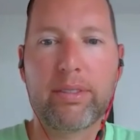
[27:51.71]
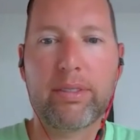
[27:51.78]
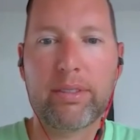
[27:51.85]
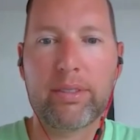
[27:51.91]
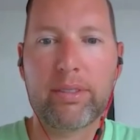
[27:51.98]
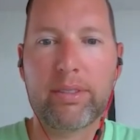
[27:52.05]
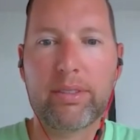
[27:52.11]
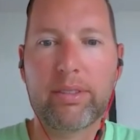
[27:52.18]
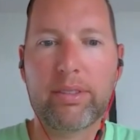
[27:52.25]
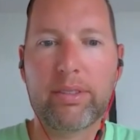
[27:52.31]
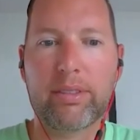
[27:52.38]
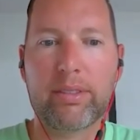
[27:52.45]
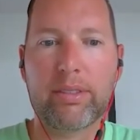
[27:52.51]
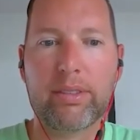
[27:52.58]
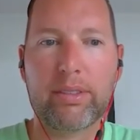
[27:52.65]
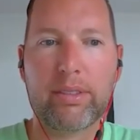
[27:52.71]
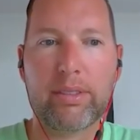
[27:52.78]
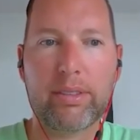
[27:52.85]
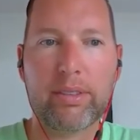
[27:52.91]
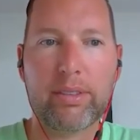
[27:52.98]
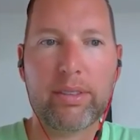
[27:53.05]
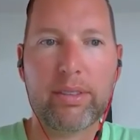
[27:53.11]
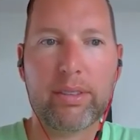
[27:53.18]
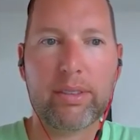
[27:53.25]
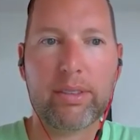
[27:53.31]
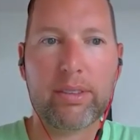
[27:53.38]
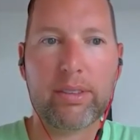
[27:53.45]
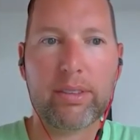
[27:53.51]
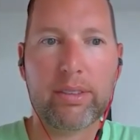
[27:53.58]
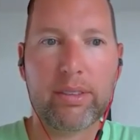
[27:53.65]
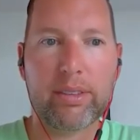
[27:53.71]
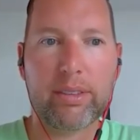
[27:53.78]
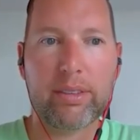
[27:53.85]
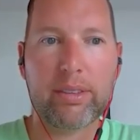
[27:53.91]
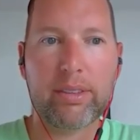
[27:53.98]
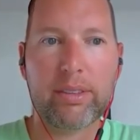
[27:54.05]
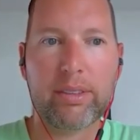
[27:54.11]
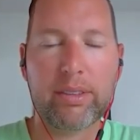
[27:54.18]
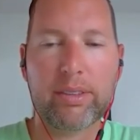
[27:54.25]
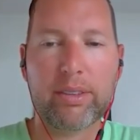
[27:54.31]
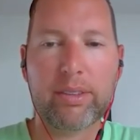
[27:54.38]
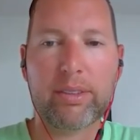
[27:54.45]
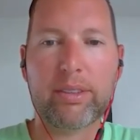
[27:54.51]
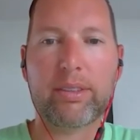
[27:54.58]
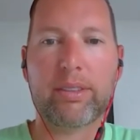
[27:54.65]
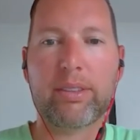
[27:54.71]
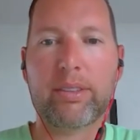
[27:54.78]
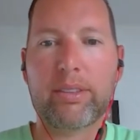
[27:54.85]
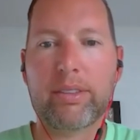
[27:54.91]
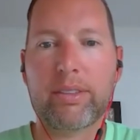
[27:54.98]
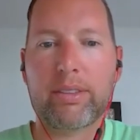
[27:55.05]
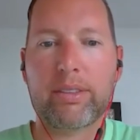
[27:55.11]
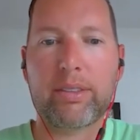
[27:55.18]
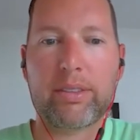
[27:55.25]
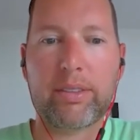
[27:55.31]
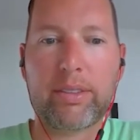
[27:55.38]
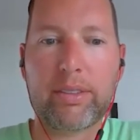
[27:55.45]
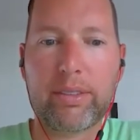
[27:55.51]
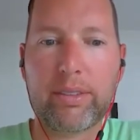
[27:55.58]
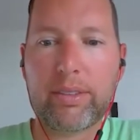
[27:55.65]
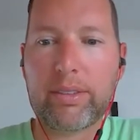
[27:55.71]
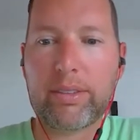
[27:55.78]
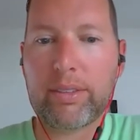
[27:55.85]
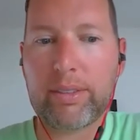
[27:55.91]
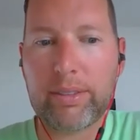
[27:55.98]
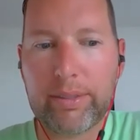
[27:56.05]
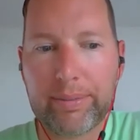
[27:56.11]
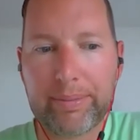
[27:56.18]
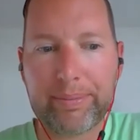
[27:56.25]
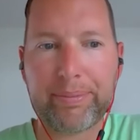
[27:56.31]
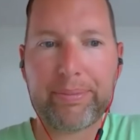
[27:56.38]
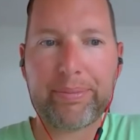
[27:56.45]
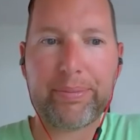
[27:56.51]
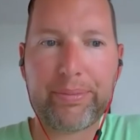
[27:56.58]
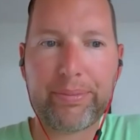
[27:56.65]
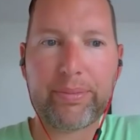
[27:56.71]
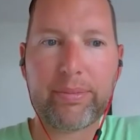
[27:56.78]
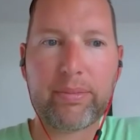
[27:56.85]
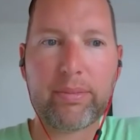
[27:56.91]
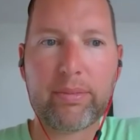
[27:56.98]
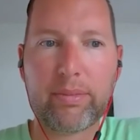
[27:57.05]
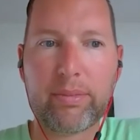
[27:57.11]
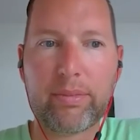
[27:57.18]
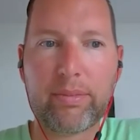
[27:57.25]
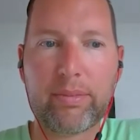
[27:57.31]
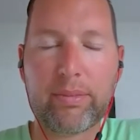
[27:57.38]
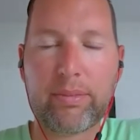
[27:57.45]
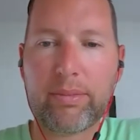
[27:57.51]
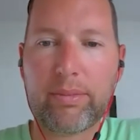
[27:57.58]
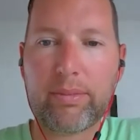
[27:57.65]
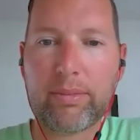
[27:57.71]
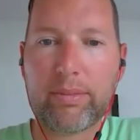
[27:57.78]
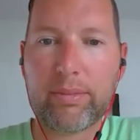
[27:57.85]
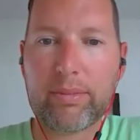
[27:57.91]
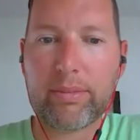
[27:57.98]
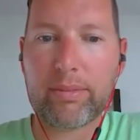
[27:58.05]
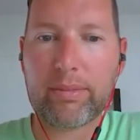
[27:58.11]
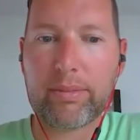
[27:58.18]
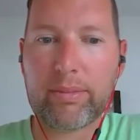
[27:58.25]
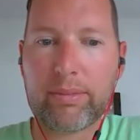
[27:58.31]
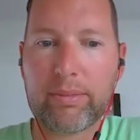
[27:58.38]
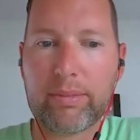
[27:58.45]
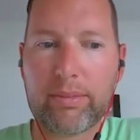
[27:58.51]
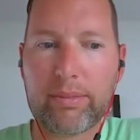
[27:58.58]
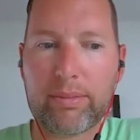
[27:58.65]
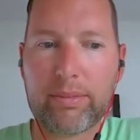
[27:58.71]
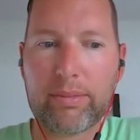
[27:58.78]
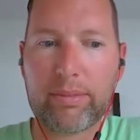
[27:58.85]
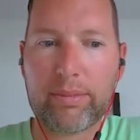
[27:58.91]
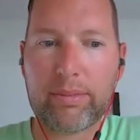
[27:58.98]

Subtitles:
(not speaking)